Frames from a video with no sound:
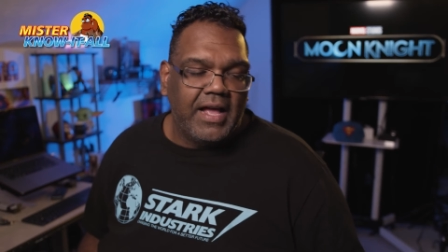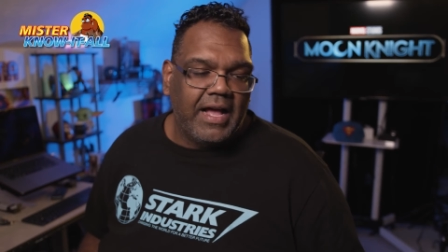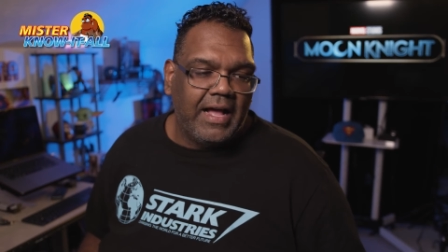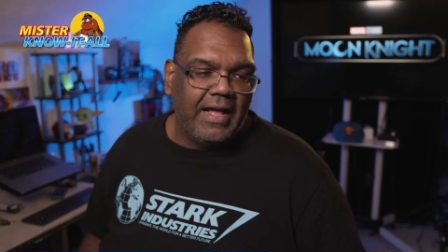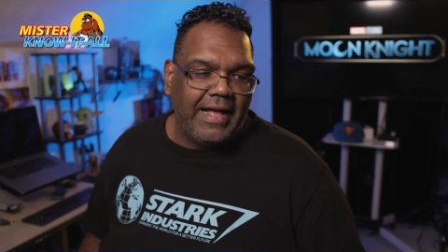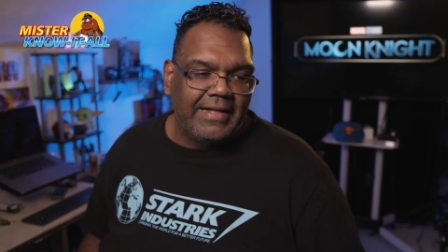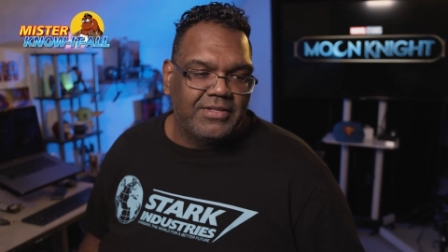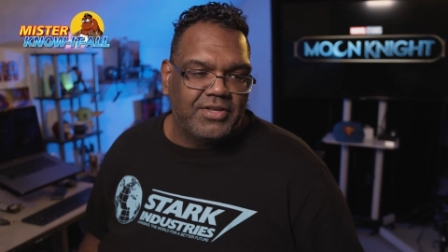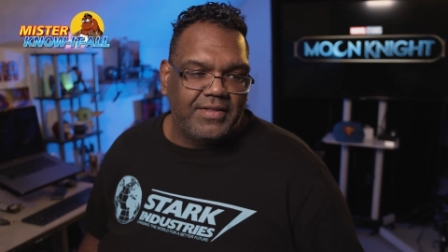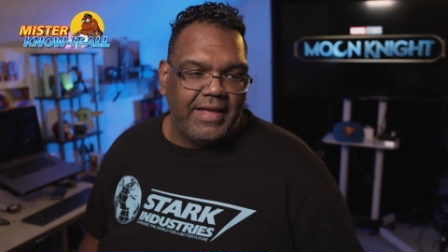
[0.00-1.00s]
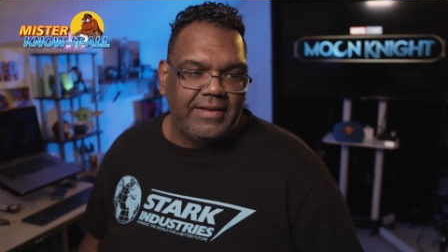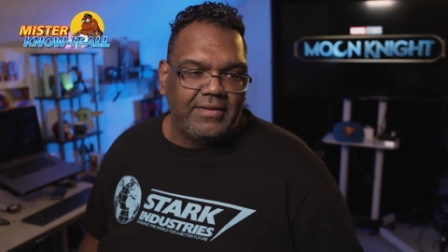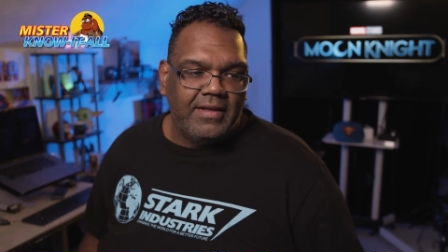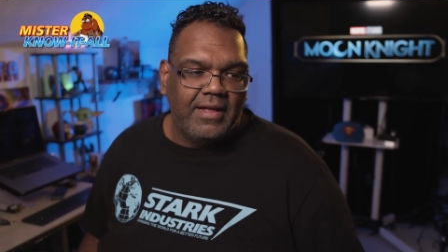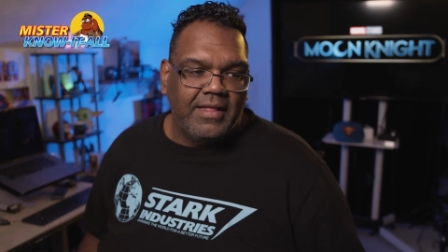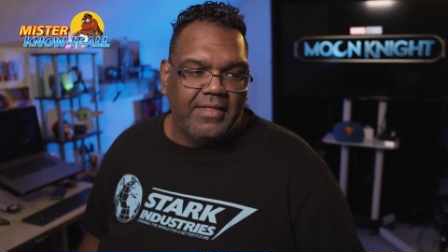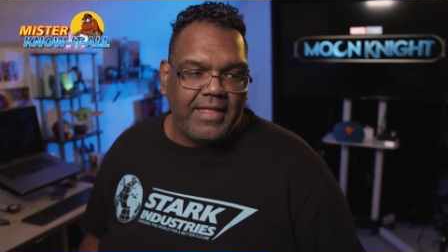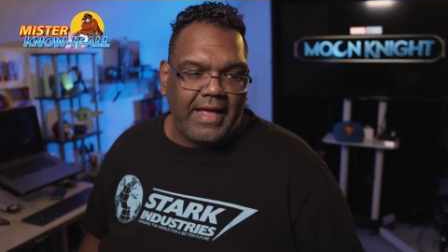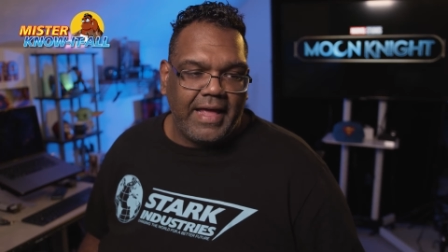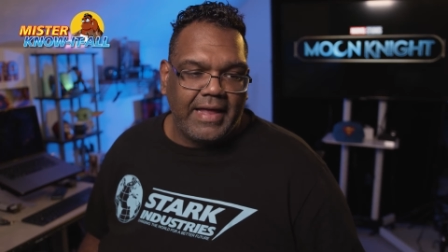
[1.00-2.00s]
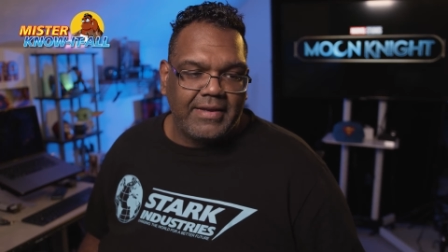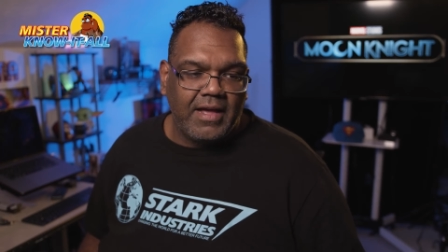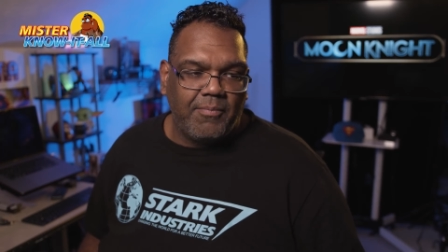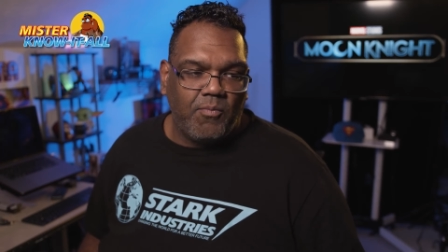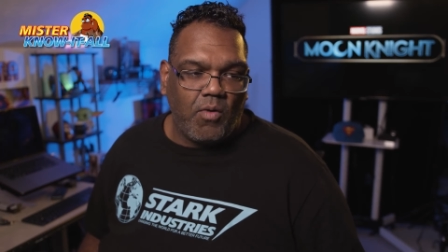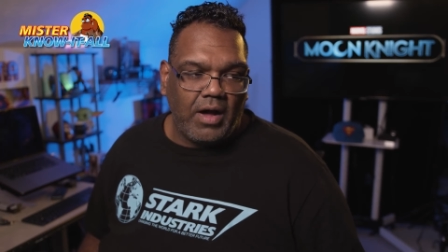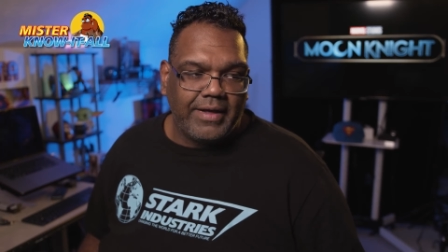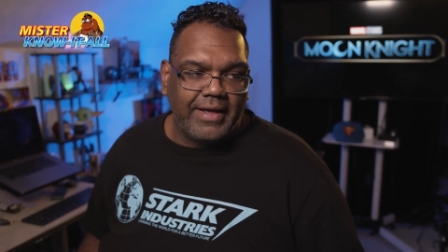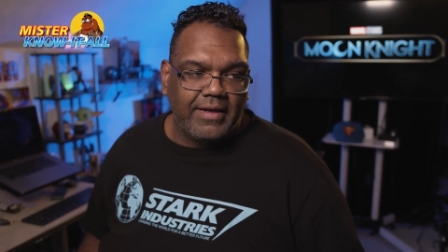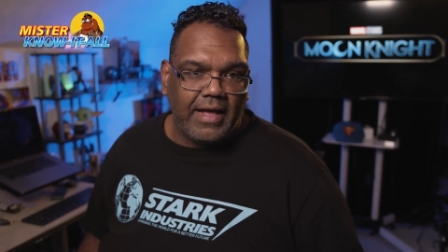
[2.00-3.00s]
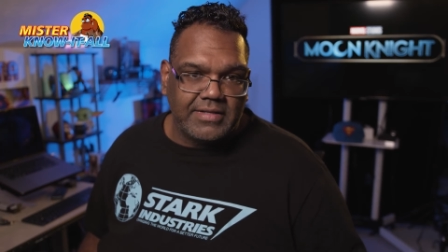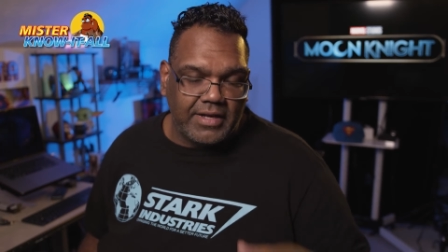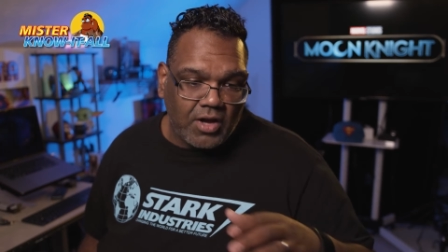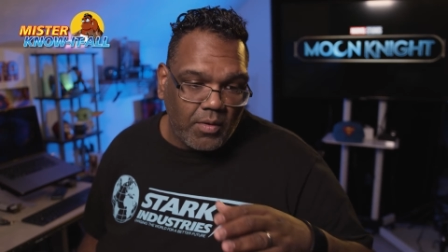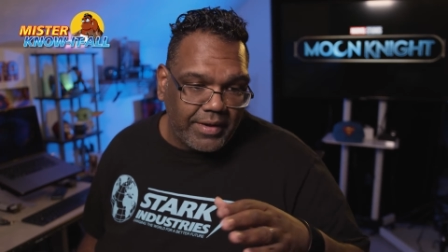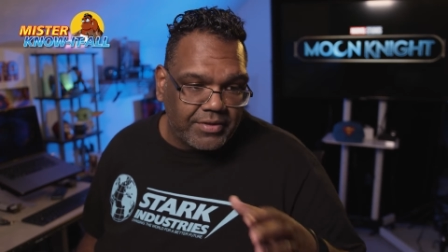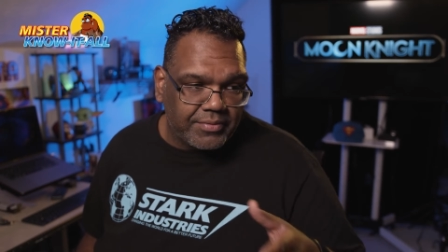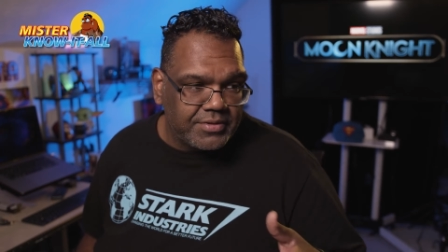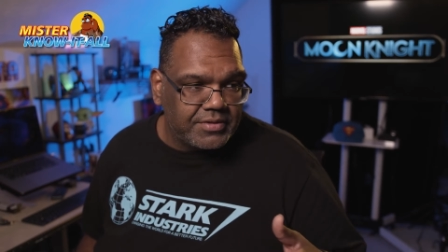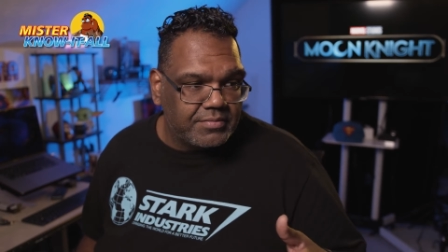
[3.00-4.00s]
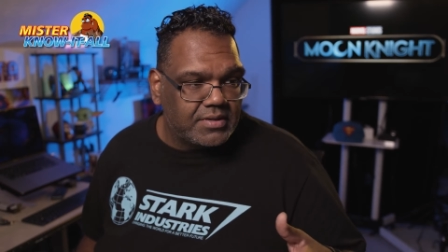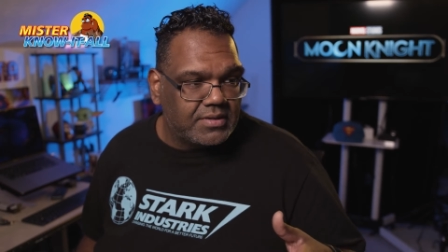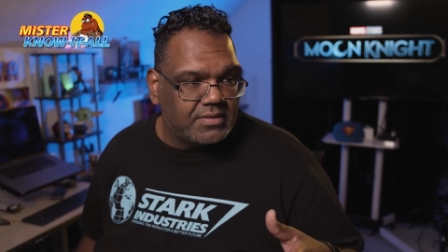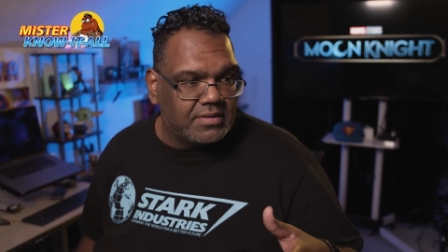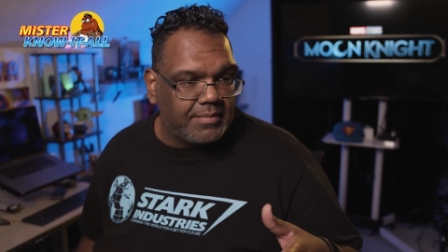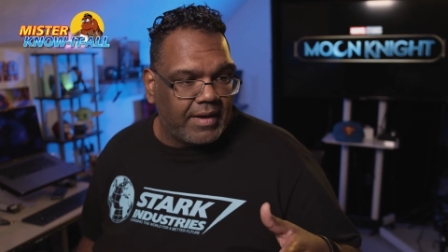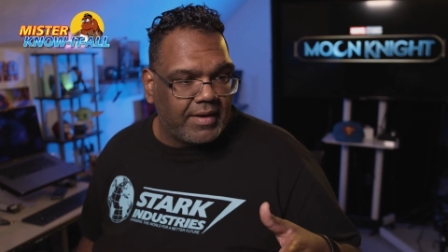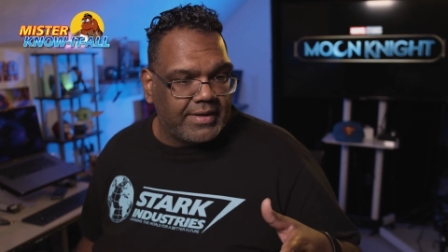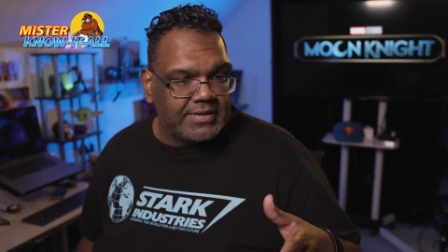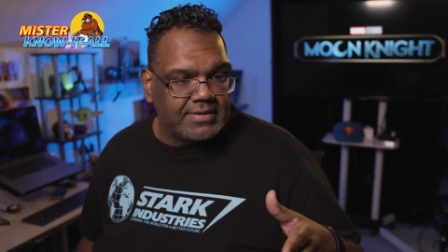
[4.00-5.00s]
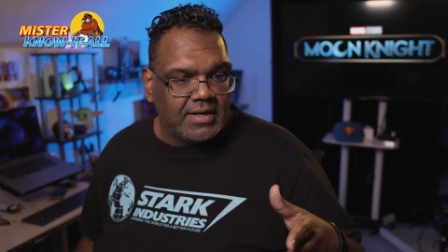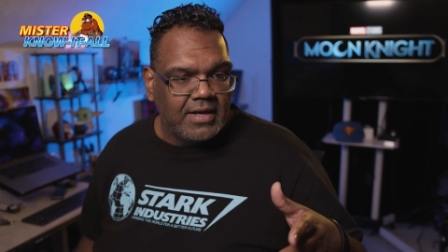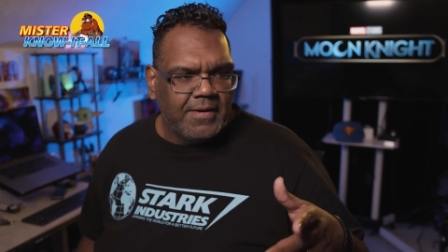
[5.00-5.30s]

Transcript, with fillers: And so then they end up walking as they're going through some areas.